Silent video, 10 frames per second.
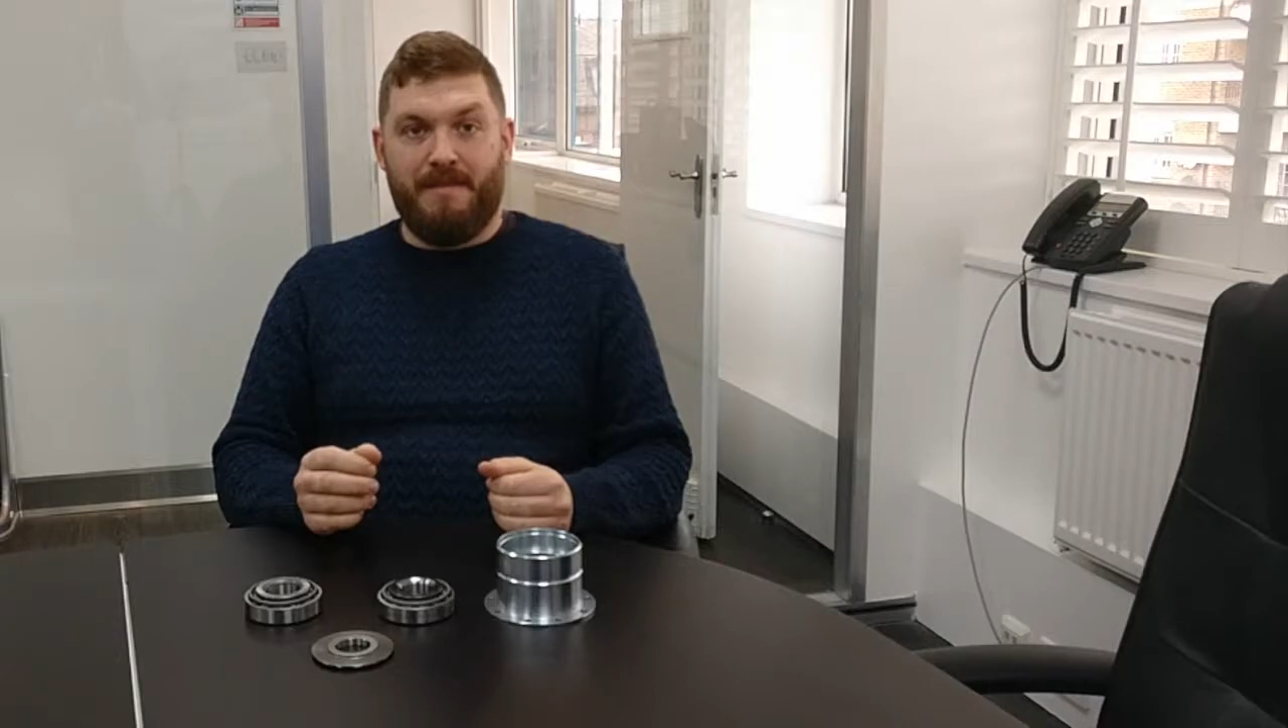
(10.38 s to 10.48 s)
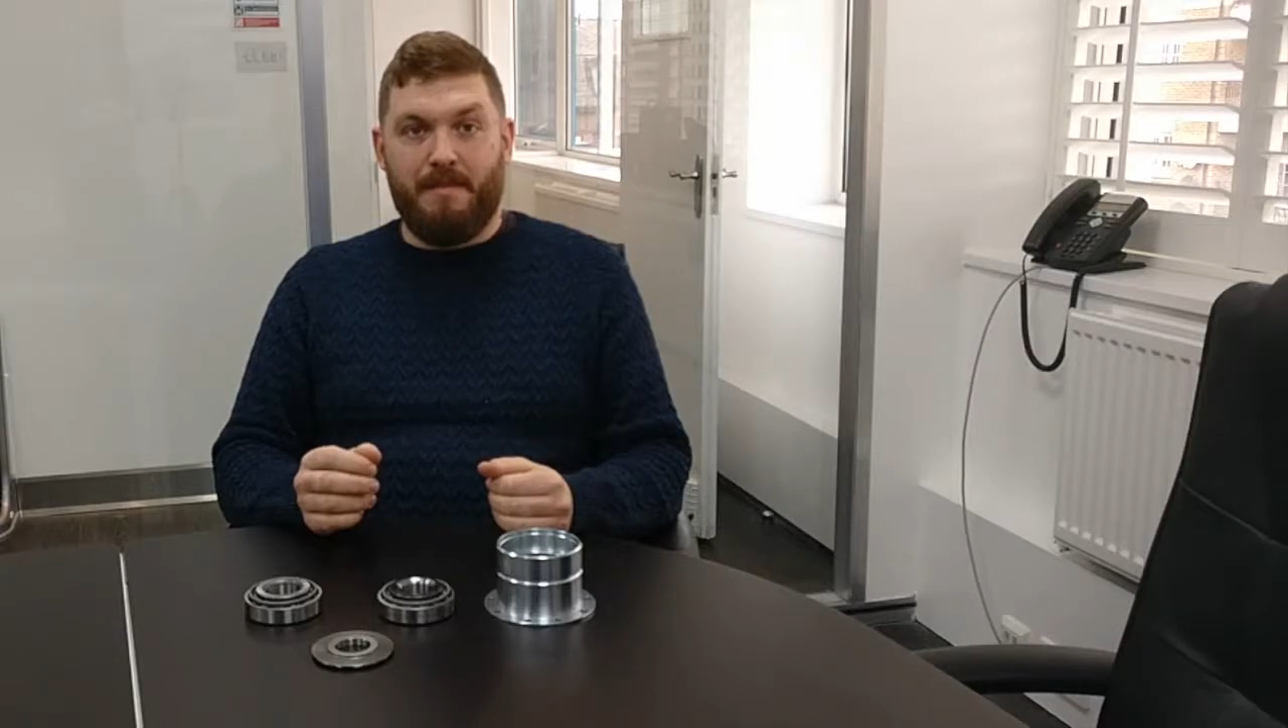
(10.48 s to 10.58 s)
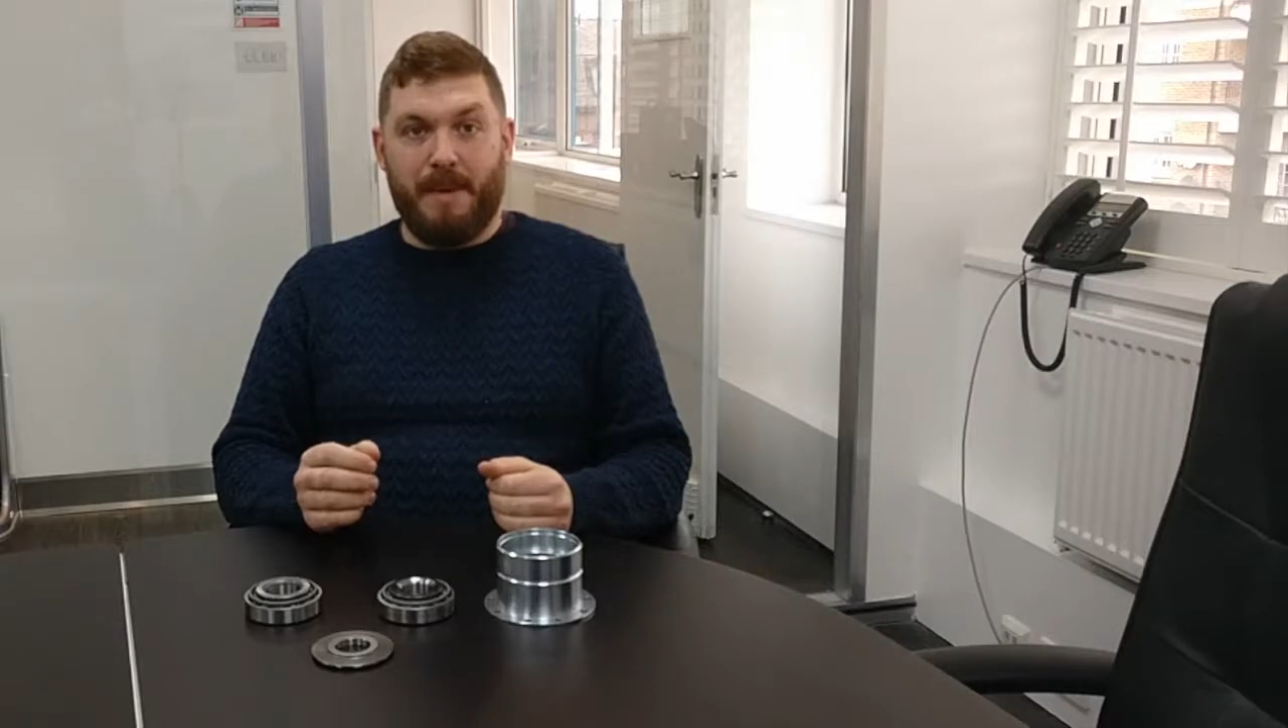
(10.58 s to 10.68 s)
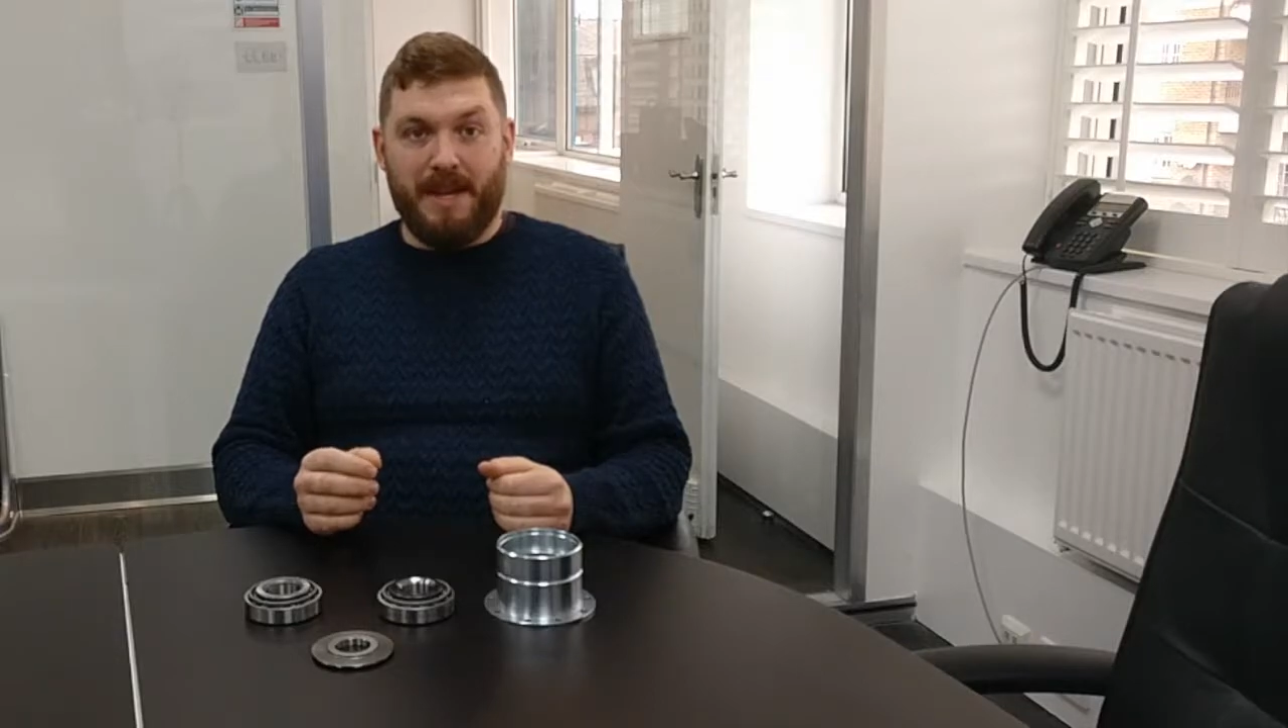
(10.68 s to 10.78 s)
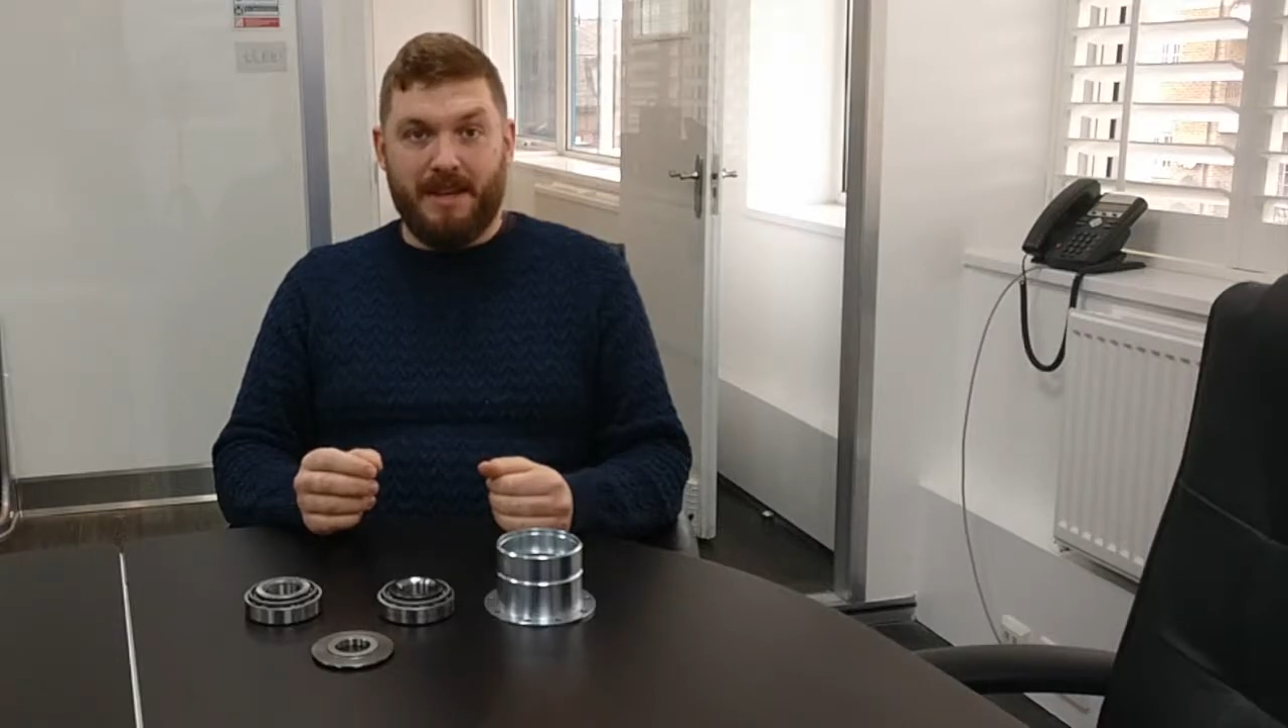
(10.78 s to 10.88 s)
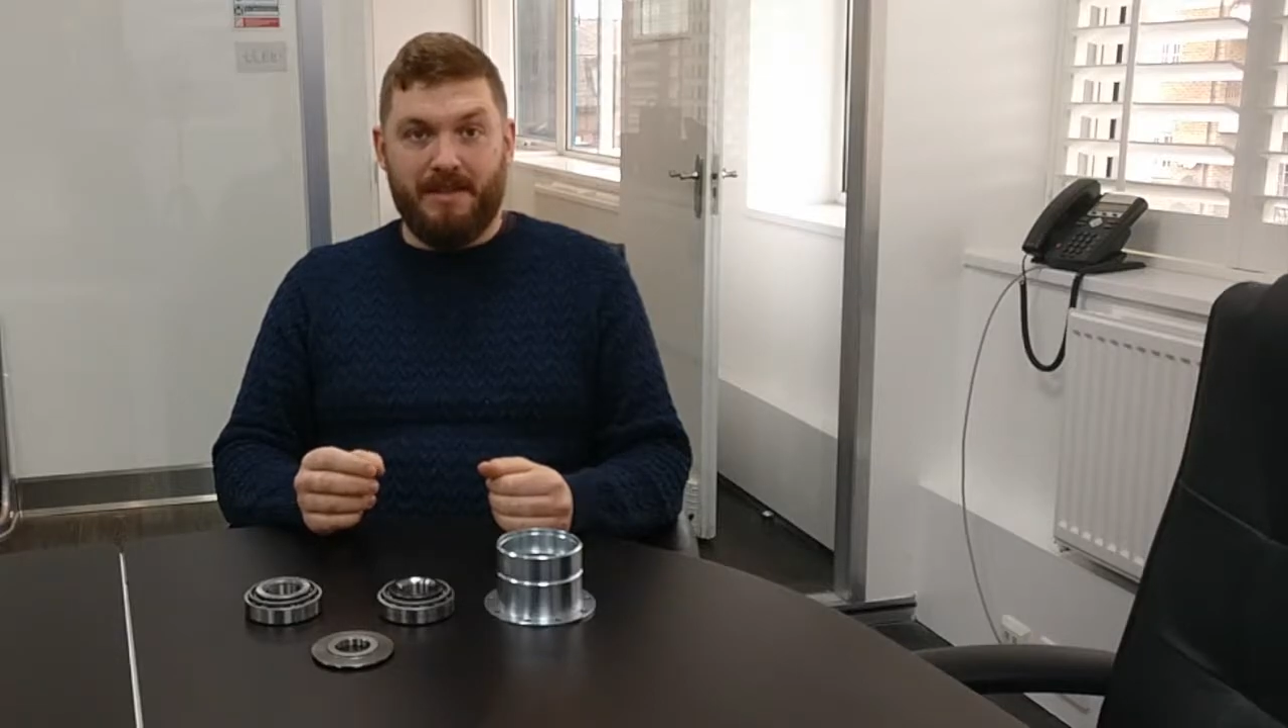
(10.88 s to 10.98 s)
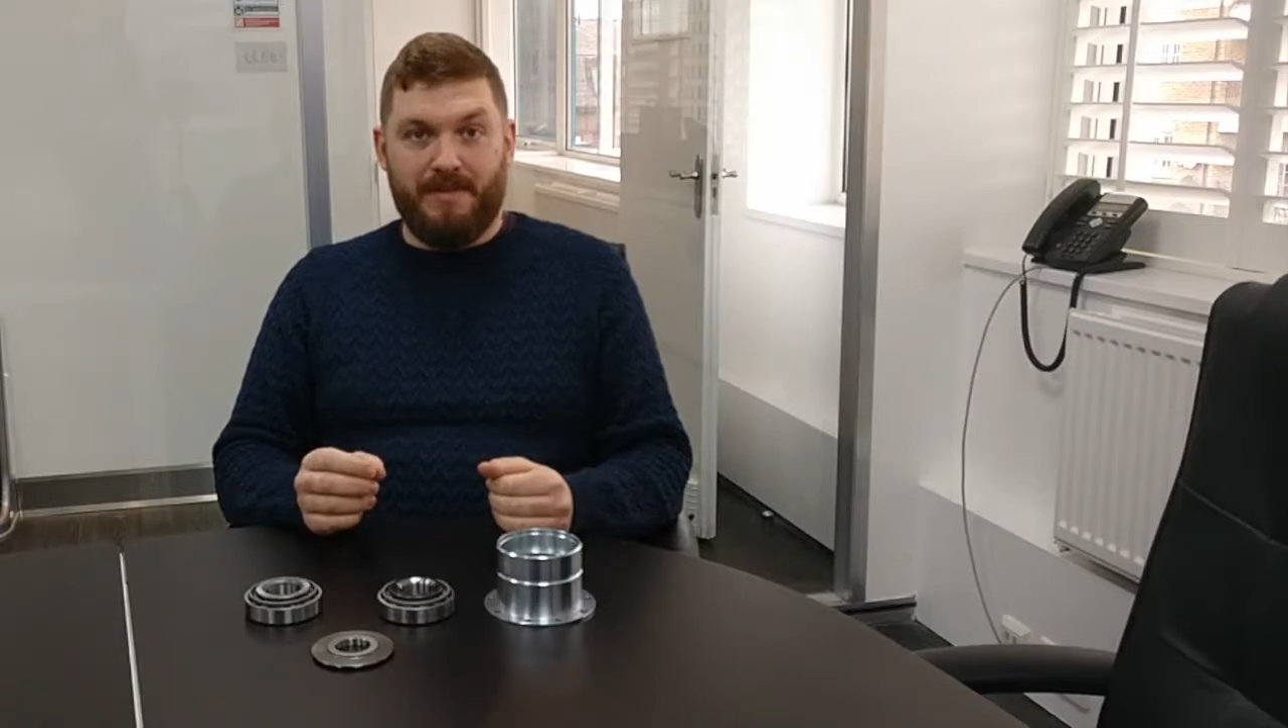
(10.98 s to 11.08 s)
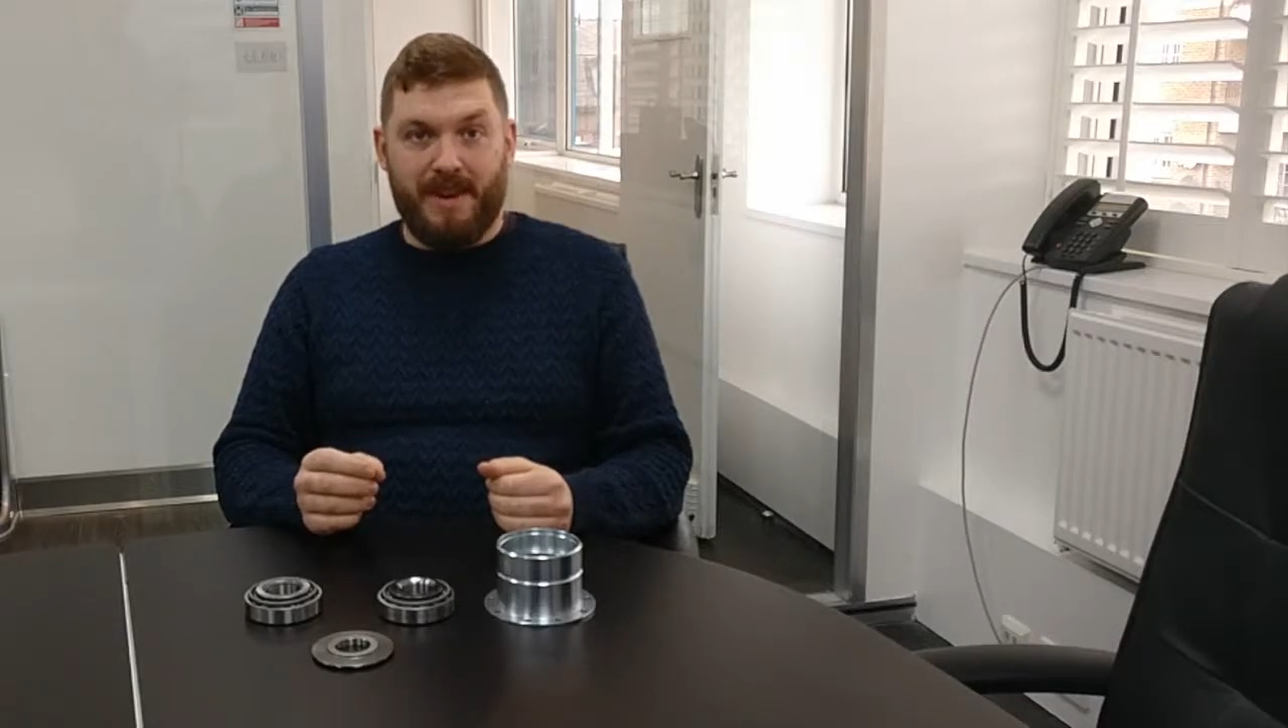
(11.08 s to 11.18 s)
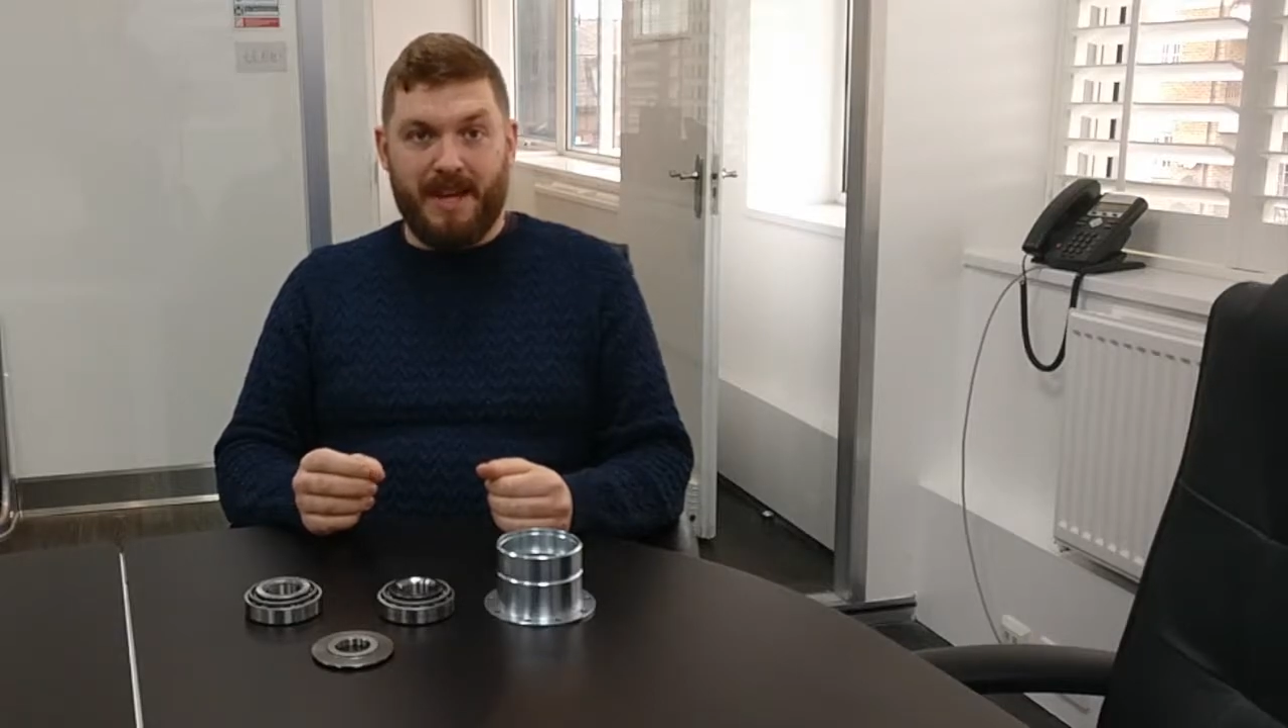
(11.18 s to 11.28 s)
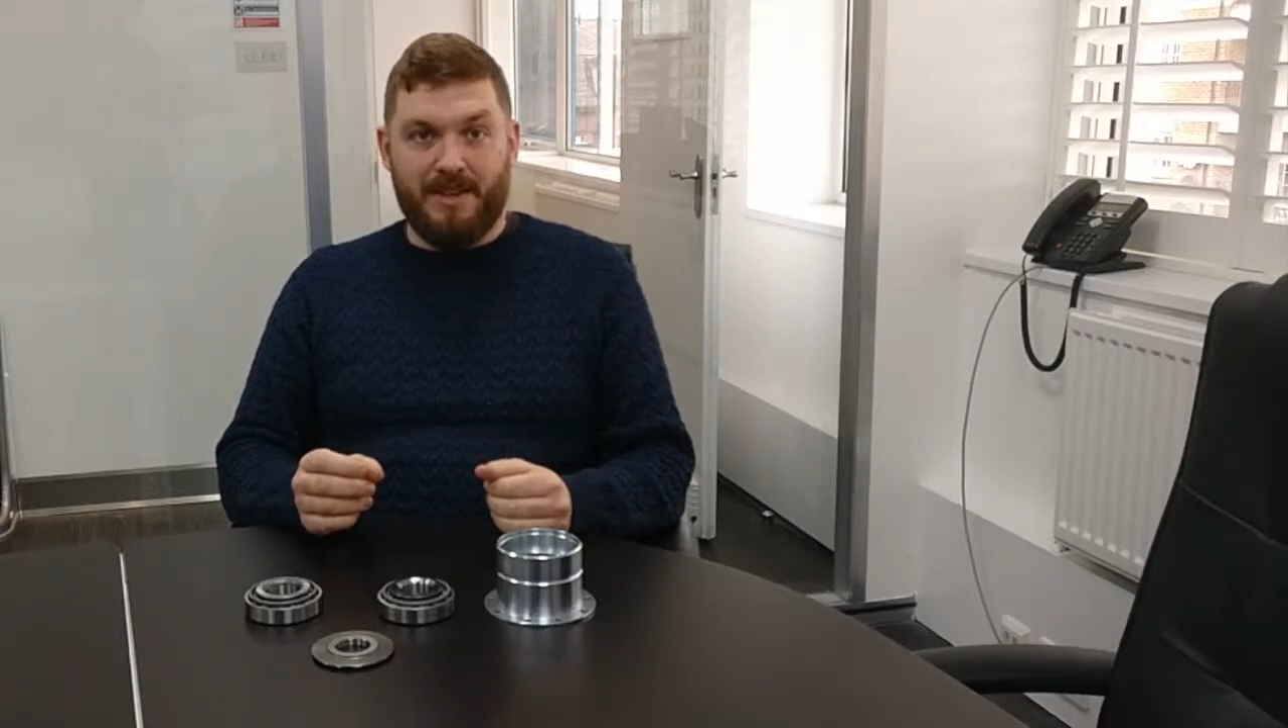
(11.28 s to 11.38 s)
pinion
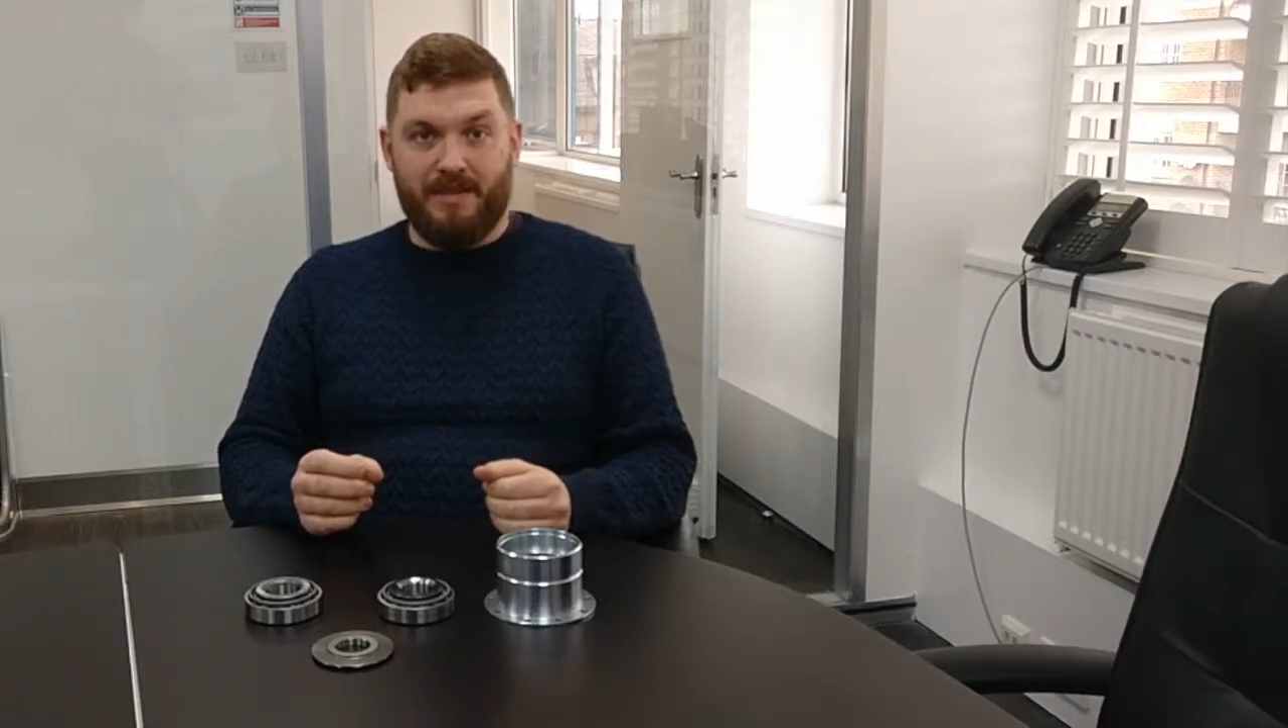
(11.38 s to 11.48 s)
flange